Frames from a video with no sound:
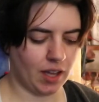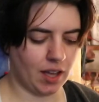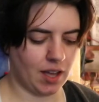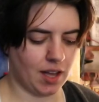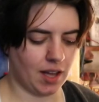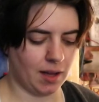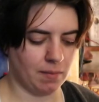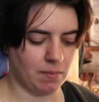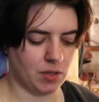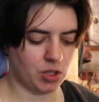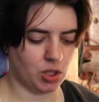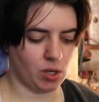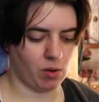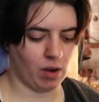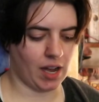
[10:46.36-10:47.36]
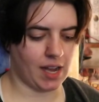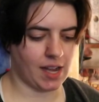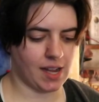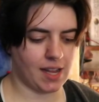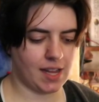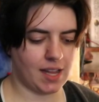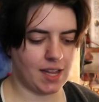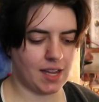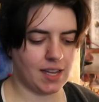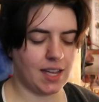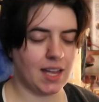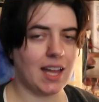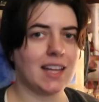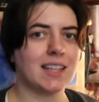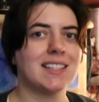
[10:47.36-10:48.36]
Um, so I
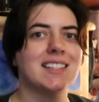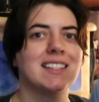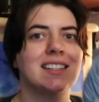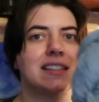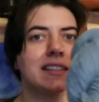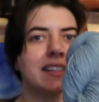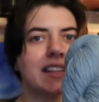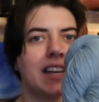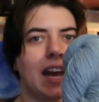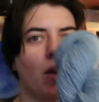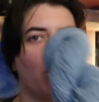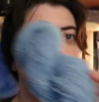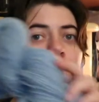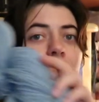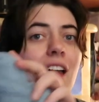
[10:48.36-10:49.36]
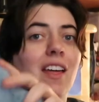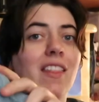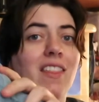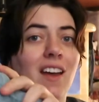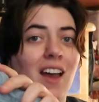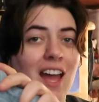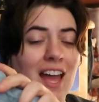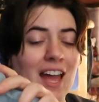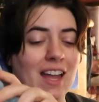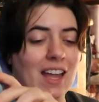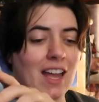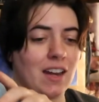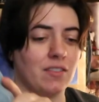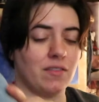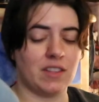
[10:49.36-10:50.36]
scoured the heck
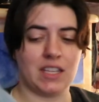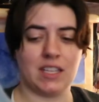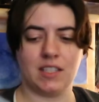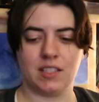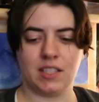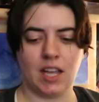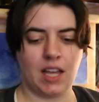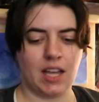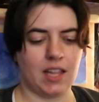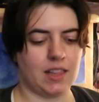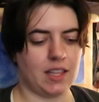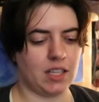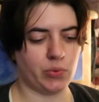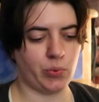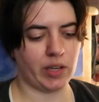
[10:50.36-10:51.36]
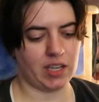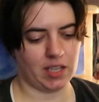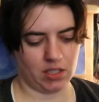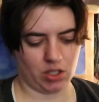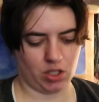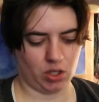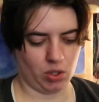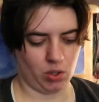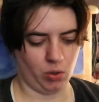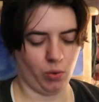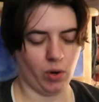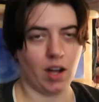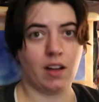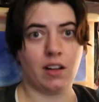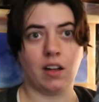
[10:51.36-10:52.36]
out of these. These went
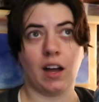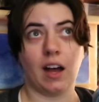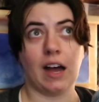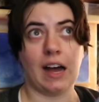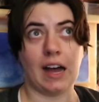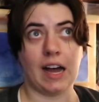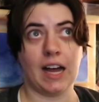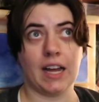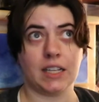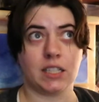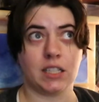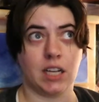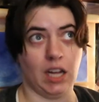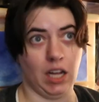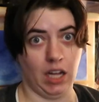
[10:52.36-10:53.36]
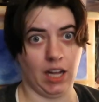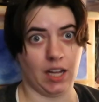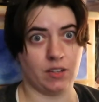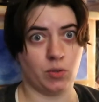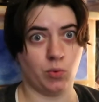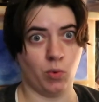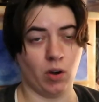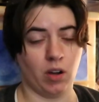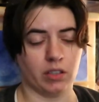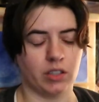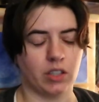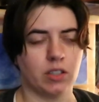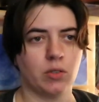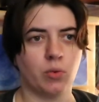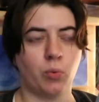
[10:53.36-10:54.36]
into hot, hot
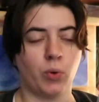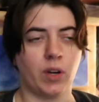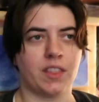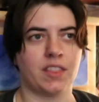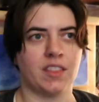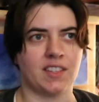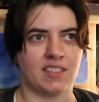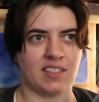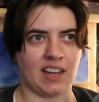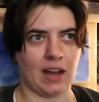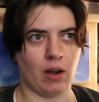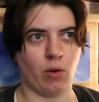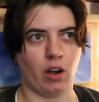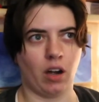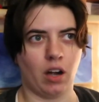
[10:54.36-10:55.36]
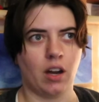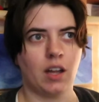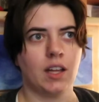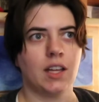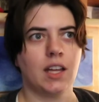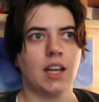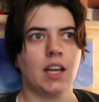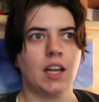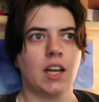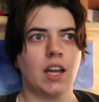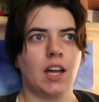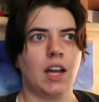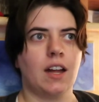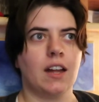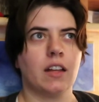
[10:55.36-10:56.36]
water with the scour
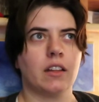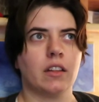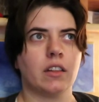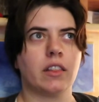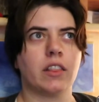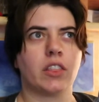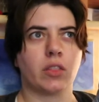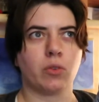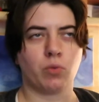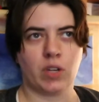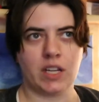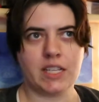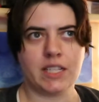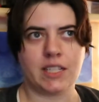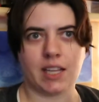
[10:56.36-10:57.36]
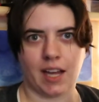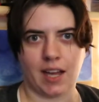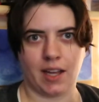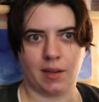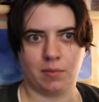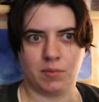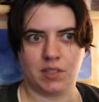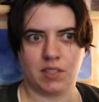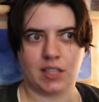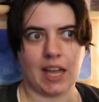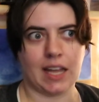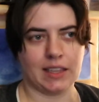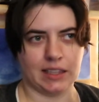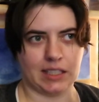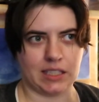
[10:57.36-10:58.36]
three times
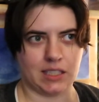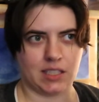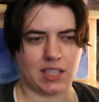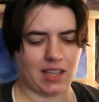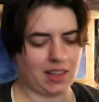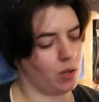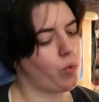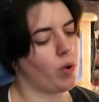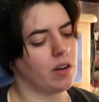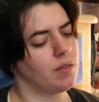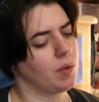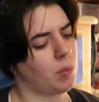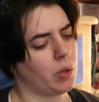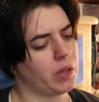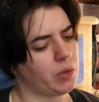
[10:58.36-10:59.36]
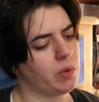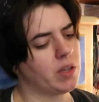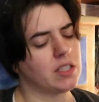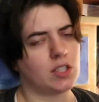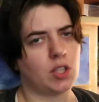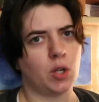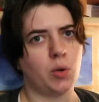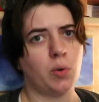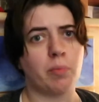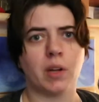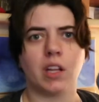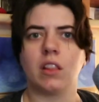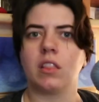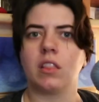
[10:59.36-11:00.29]
at least. I think one of them only went two, but